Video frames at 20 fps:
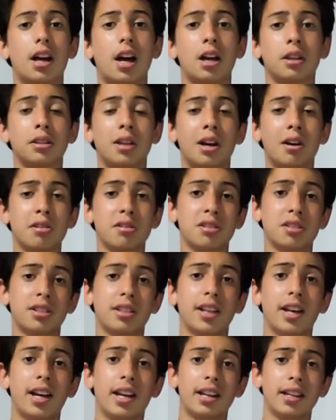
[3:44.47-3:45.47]
announced
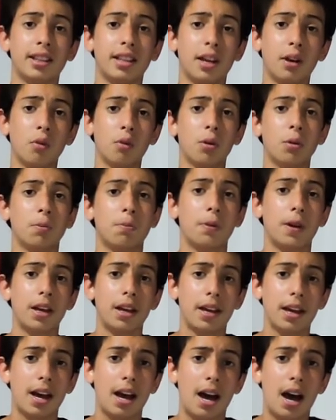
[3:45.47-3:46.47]
that they will
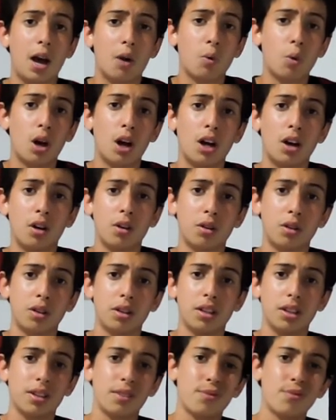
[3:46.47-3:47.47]
pay around
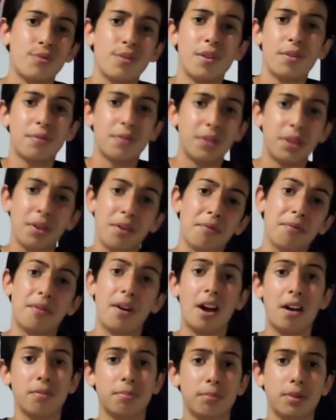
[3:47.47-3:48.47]

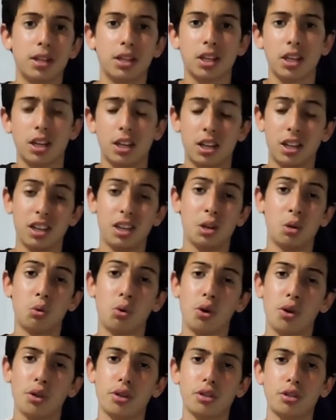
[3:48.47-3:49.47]
55 million
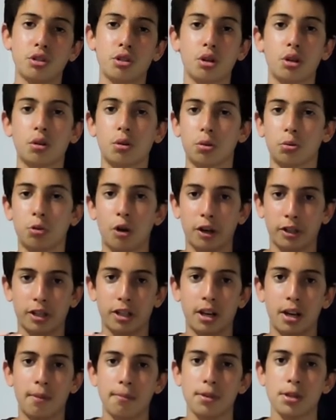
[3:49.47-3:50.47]
euros to contract
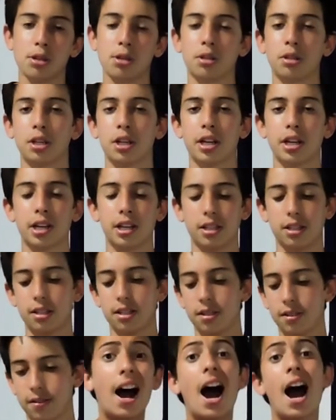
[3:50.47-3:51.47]
James
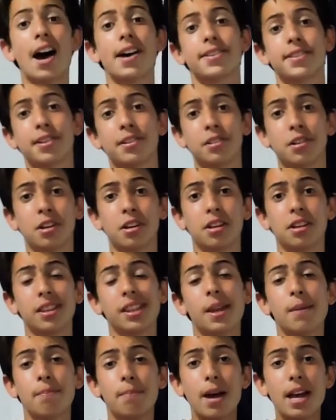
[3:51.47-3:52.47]
Rodriguez. Hazard,
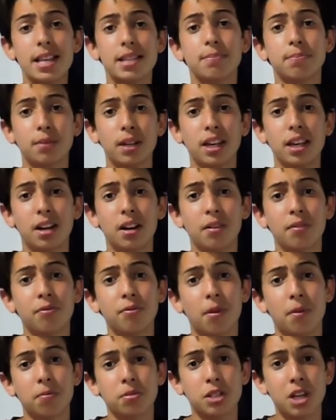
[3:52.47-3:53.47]
the best player
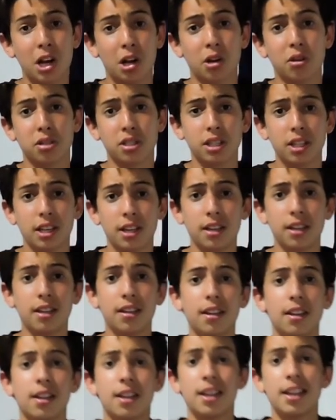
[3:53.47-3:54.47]
from Chelsea,
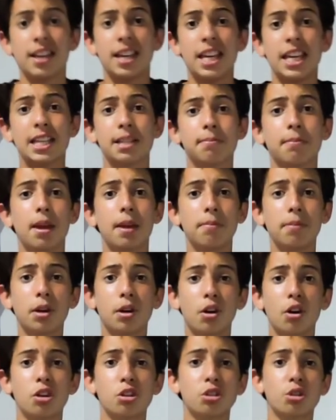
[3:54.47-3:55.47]
is maybe
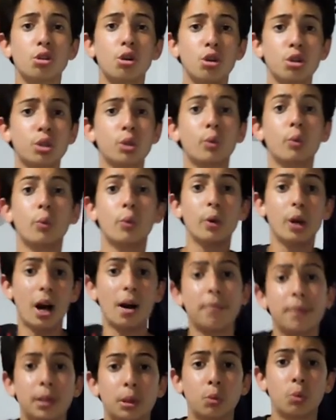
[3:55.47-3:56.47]
going to go to
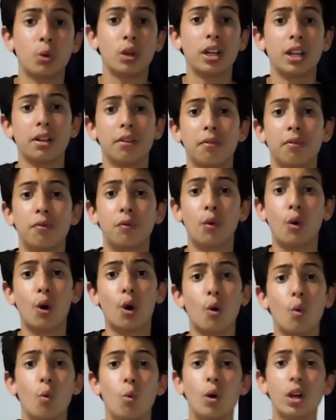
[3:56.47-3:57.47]
Real Madrid
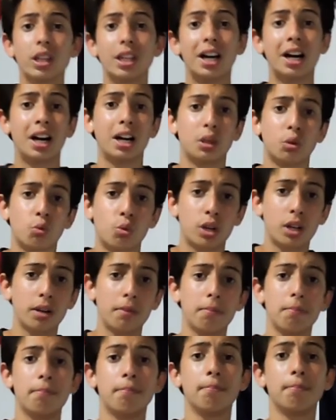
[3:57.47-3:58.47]
for
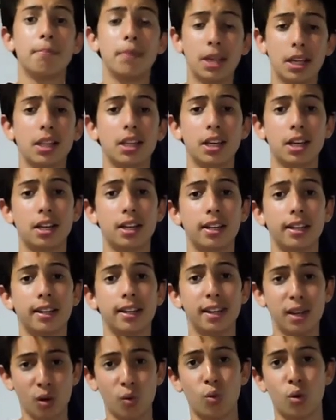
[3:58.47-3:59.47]
100 million
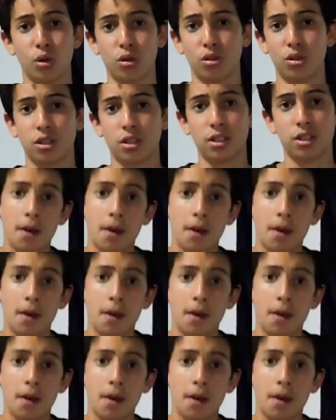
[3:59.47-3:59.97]
euros.